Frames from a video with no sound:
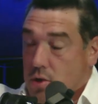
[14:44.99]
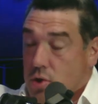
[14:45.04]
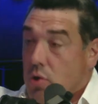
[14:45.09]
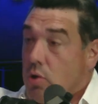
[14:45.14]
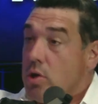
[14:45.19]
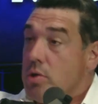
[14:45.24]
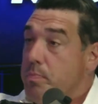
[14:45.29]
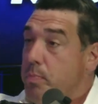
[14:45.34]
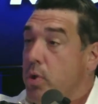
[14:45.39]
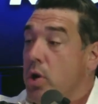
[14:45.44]

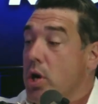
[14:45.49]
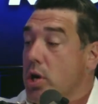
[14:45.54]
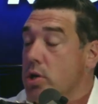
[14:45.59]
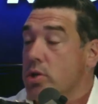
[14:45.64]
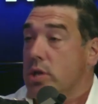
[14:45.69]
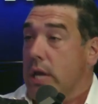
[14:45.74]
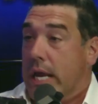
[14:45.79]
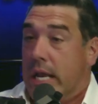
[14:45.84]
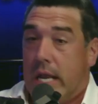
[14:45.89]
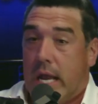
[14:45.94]
George
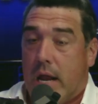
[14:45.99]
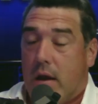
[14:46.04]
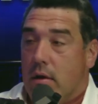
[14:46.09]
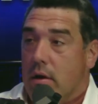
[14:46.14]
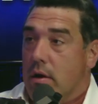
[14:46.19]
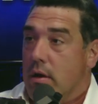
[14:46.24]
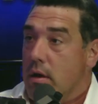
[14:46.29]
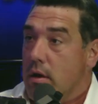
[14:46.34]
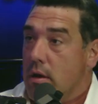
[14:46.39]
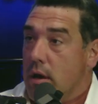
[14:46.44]
Bush
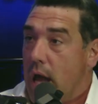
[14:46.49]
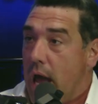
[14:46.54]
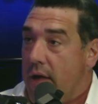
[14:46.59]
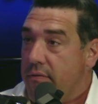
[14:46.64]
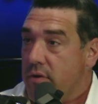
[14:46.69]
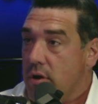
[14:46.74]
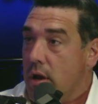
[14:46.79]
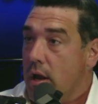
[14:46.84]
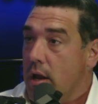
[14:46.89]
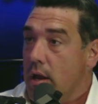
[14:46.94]
inherited
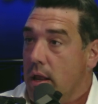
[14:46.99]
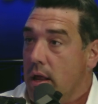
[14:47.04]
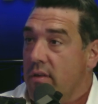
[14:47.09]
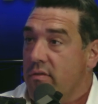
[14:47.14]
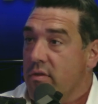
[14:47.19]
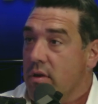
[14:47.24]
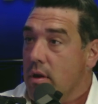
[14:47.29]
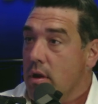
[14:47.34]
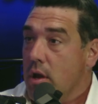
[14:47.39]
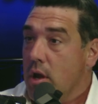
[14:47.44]
after
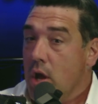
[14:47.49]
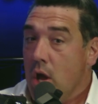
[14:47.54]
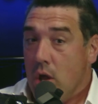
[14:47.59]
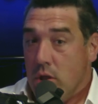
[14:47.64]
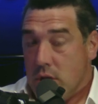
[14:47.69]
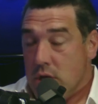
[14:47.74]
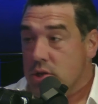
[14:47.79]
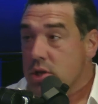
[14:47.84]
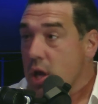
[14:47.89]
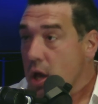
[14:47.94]
9/11
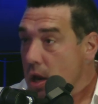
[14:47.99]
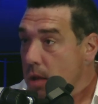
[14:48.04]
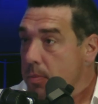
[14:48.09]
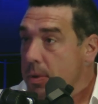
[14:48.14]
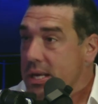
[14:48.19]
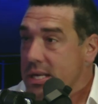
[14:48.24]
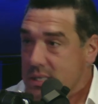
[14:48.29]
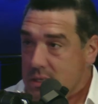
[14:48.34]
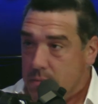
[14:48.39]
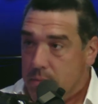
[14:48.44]
There's going to
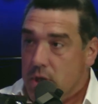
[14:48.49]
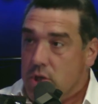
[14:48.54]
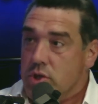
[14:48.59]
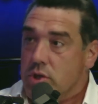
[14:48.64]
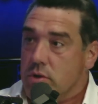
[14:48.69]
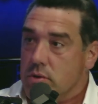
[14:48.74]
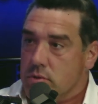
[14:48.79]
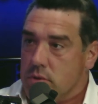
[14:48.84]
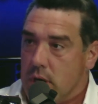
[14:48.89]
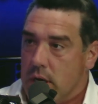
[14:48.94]
be some
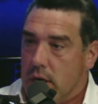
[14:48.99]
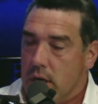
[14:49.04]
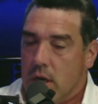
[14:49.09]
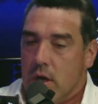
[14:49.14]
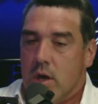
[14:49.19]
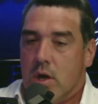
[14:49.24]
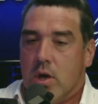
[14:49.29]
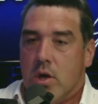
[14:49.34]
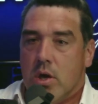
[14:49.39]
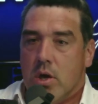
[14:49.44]
issues, right?
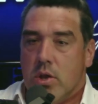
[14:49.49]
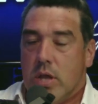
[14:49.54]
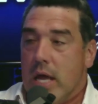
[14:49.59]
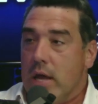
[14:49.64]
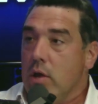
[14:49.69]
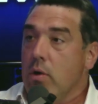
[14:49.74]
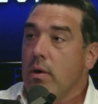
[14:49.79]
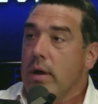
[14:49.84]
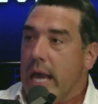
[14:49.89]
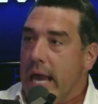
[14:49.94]
That
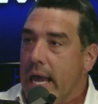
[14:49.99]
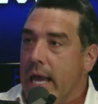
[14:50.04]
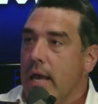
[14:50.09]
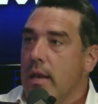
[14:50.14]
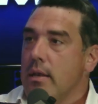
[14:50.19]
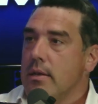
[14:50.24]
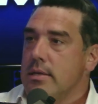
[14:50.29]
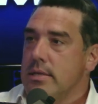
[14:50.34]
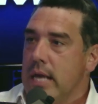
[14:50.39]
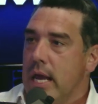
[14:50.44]
you
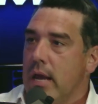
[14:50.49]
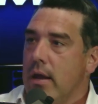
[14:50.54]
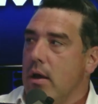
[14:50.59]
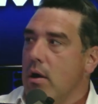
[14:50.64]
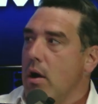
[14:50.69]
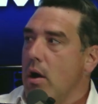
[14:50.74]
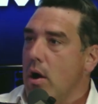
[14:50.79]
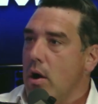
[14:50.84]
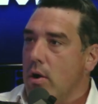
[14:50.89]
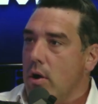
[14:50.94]
can't say,
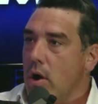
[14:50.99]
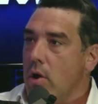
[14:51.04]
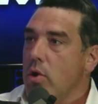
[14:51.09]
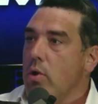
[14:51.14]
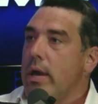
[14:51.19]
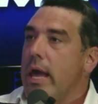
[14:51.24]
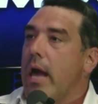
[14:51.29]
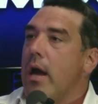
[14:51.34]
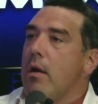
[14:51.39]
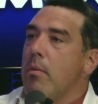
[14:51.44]
or you
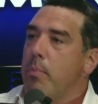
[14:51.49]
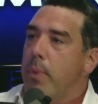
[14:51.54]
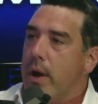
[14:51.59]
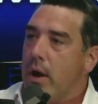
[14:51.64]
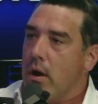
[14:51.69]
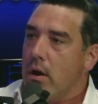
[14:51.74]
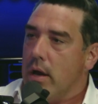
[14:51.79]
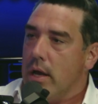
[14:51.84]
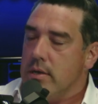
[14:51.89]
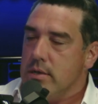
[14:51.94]
can't
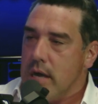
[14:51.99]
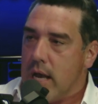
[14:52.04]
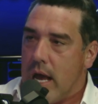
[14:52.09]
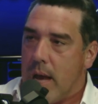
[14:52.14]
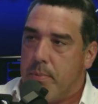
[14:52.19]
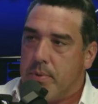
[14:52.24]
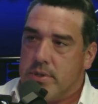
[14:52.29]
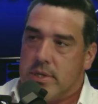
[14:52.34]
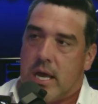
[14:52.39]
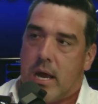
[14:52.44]
compare. It's not
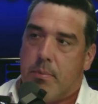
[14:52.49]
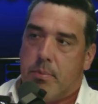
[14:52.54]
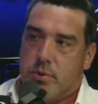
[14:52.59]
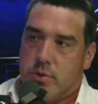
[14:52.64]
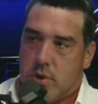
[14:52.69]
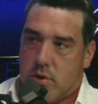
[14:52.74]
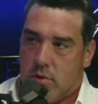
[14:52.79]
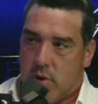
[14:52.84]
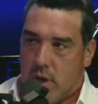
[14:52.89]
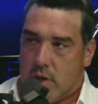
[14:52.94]
apples to apples
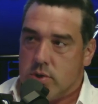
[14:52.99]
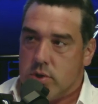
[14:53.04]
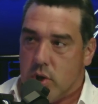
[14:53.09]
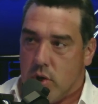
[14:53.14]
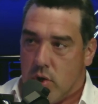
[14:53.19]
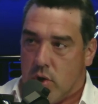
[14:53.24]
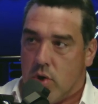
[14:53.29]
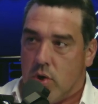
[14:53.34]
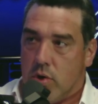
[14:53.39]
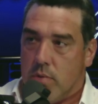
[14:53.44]
across
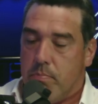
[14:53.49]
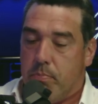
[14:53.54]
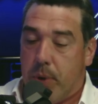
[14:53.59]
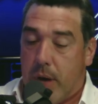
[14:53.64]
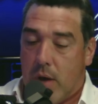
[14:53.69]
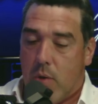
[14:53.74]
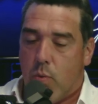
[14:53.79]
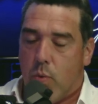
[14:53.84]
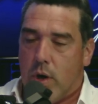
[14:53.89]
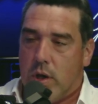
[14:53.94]
all.
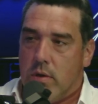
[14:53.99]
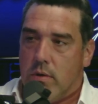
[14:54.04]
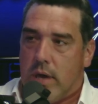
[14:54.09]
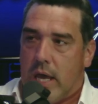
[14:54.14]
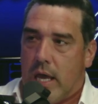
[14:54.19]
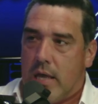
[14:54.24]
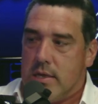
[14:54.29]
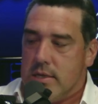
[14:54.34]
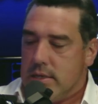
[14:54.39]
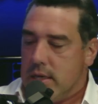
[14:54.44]
But what you
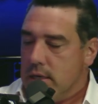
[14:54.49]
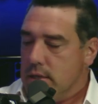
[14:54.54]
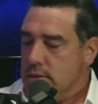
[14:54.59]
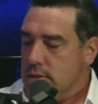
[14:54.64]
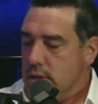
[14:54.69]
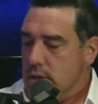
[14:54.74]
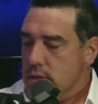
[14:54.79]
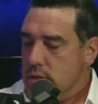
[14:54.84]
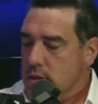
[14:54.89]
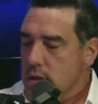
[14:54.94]
can say is
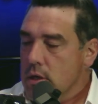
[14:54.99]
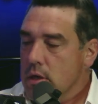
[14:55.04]
this.